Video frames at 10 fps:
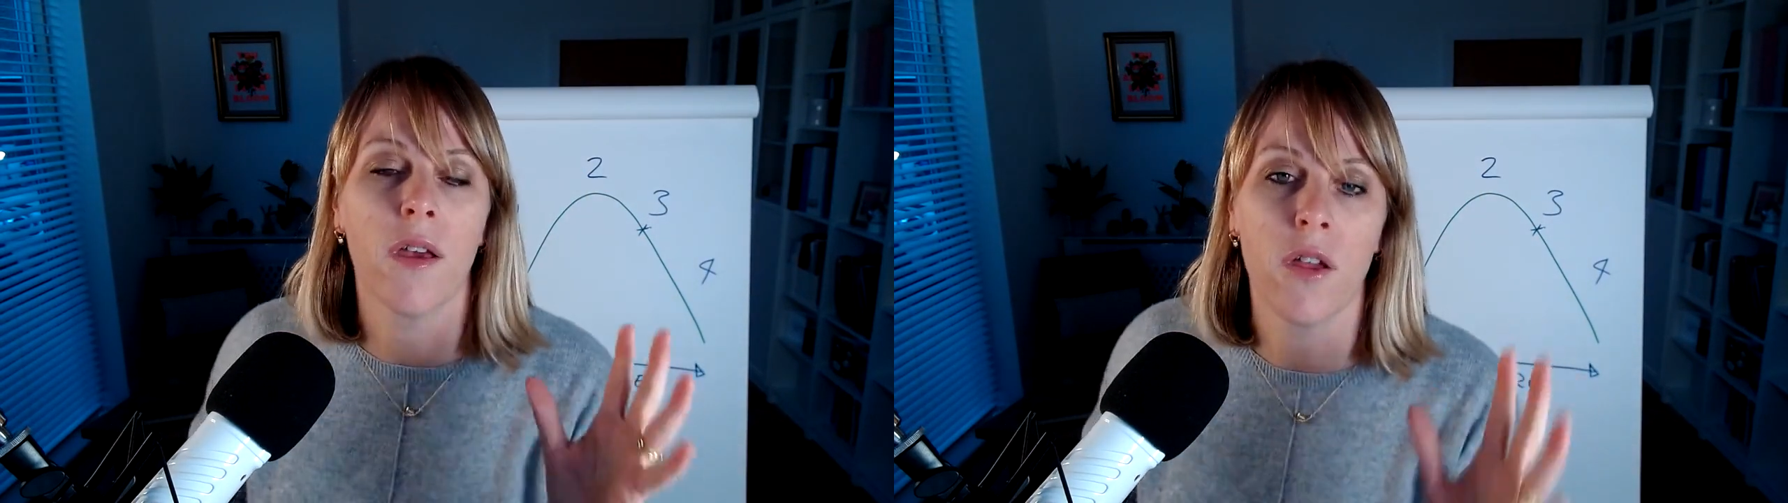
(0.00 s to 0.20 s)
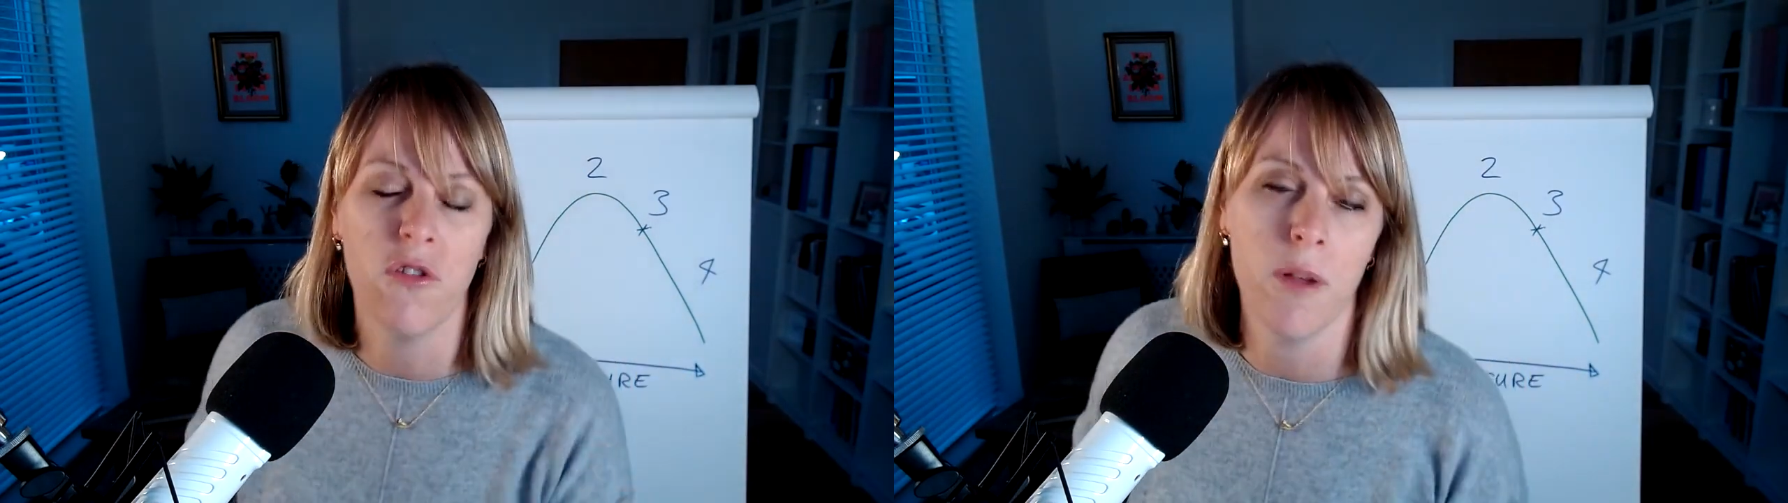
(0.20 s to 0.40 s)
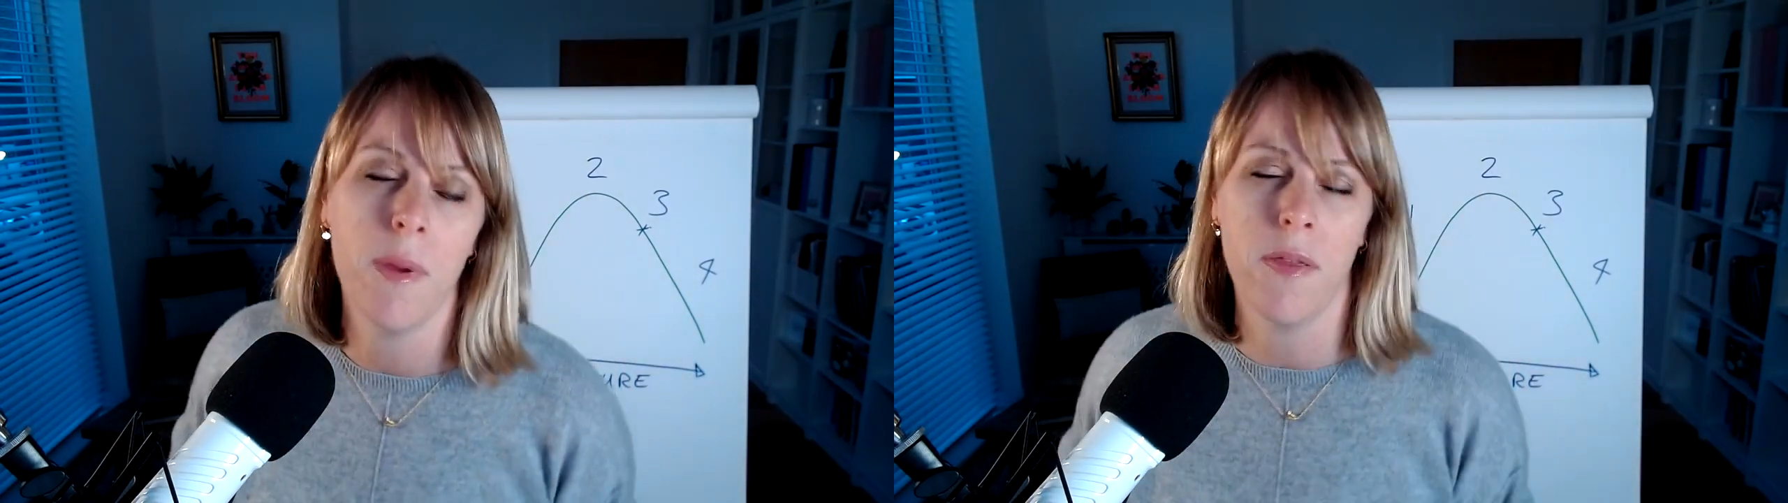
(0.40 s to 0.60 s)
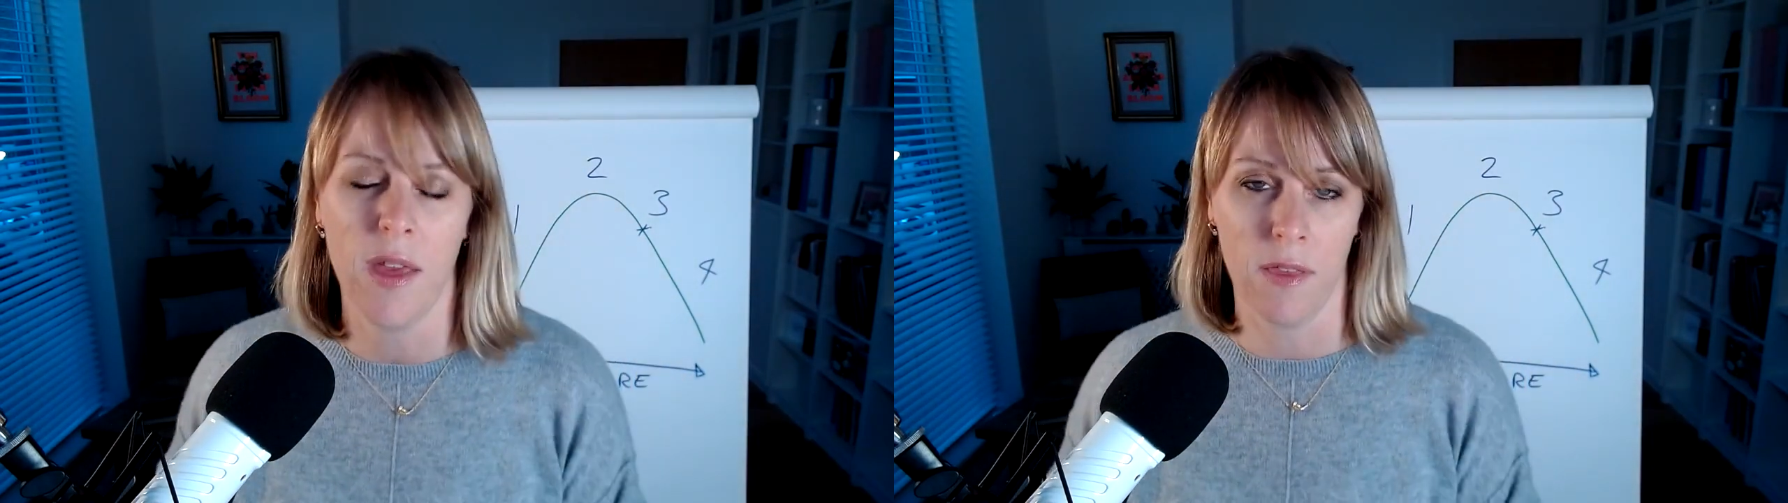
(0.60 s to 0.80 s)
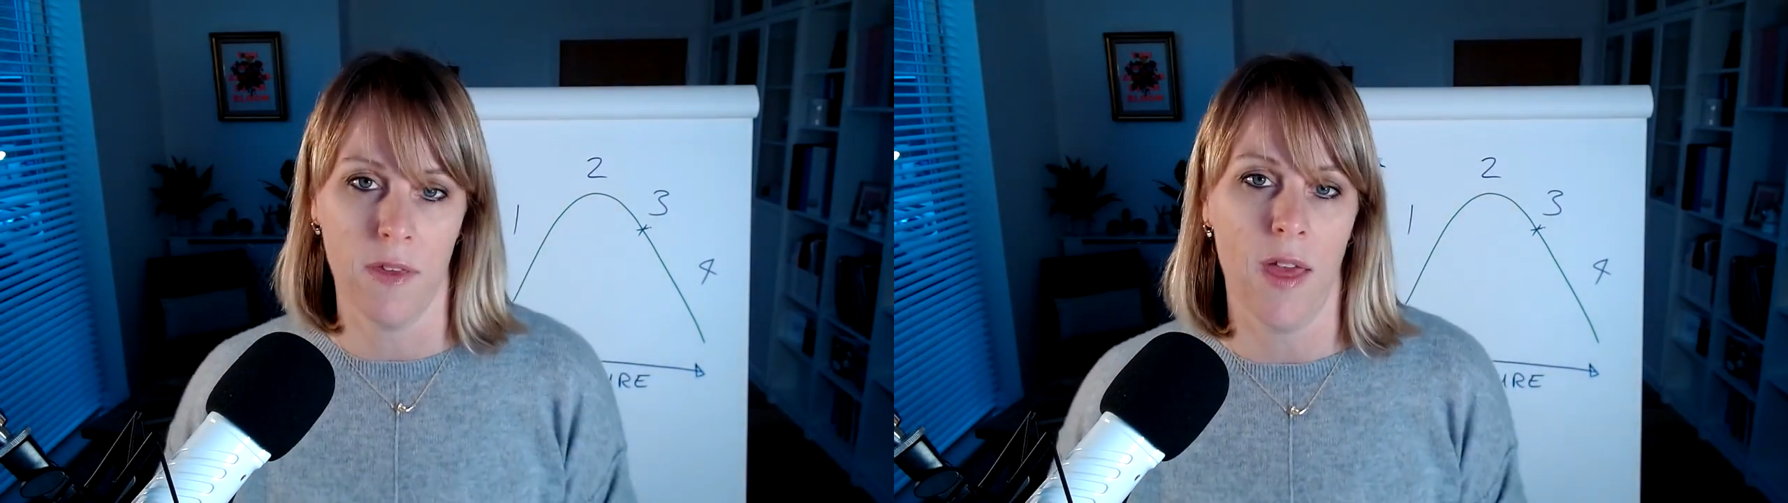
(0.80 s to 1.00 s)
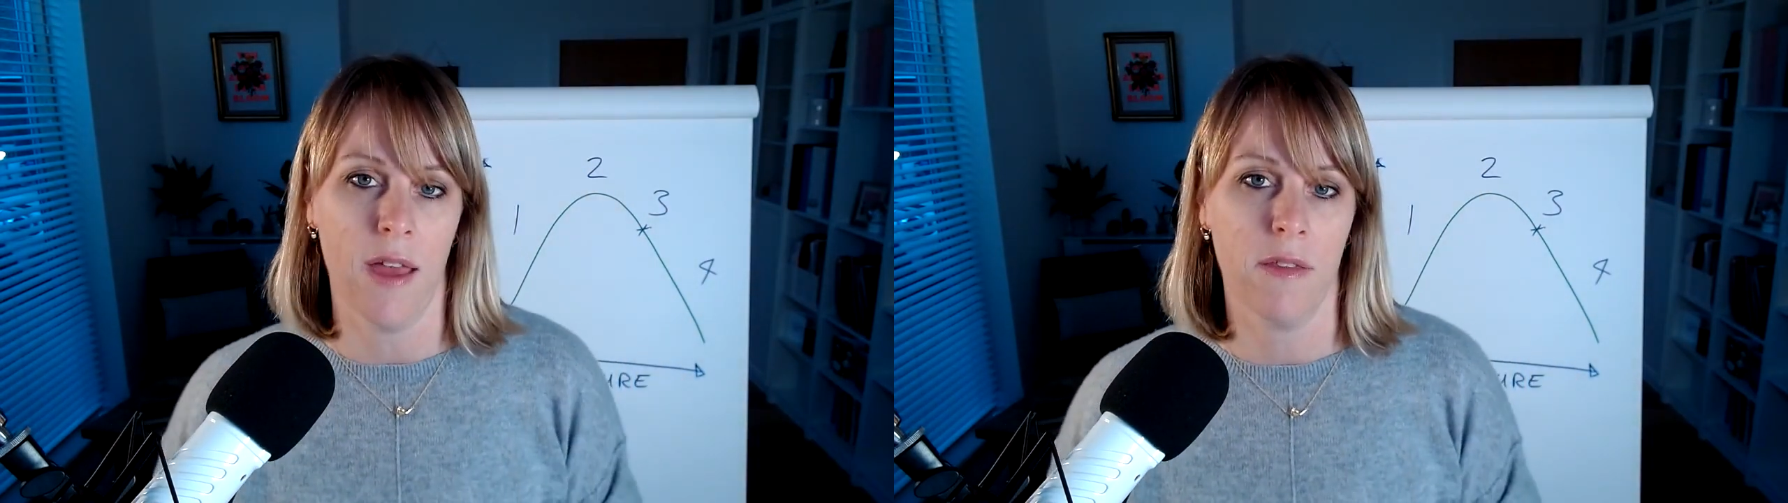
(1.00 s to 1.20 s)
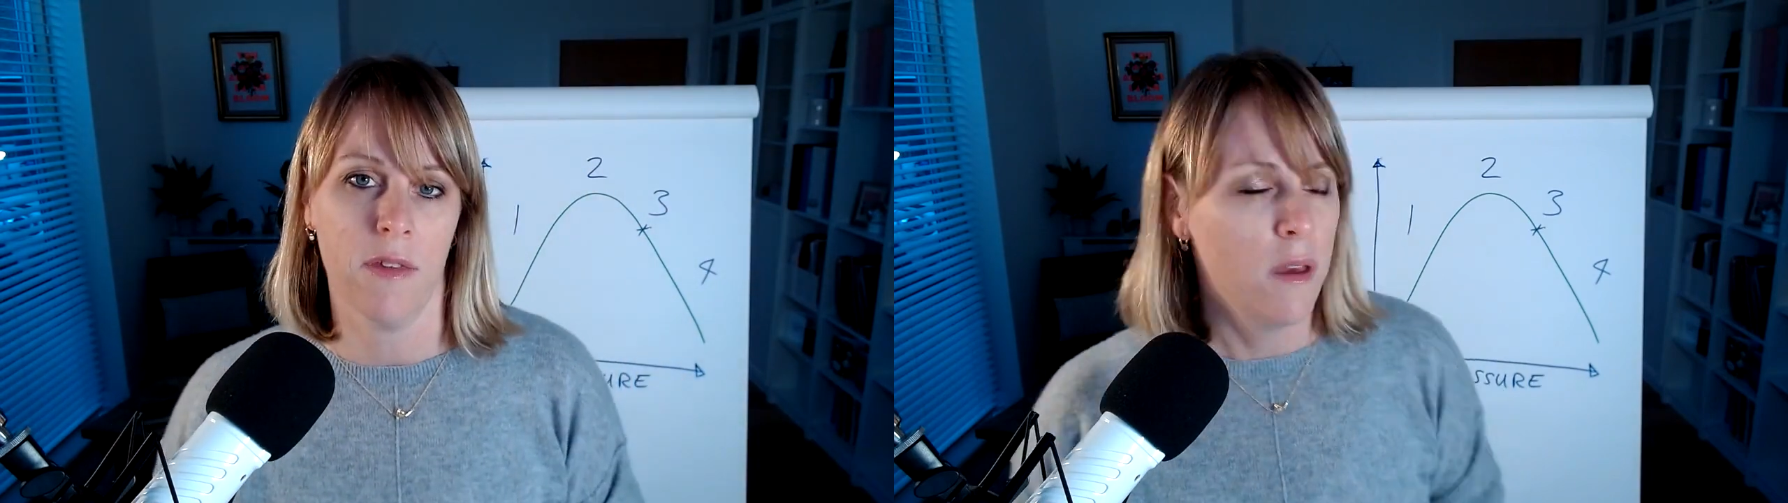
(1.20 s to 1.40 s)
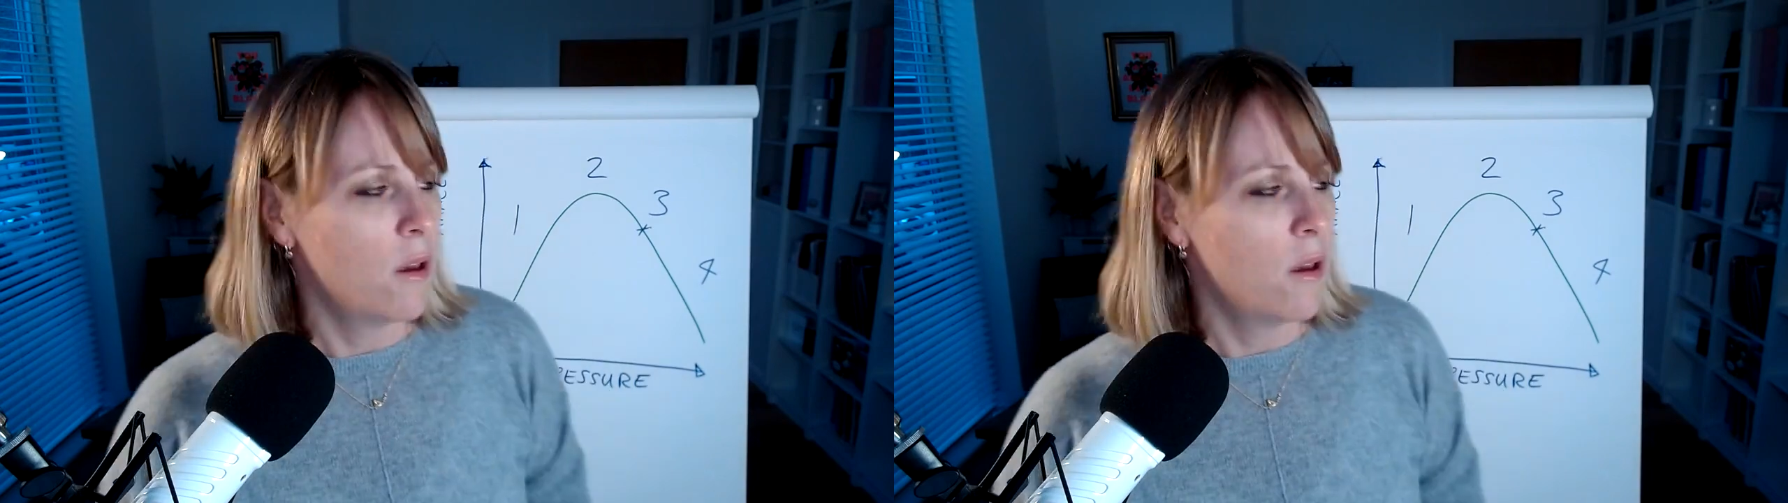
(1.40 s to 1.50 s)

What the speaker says: are contributing to that.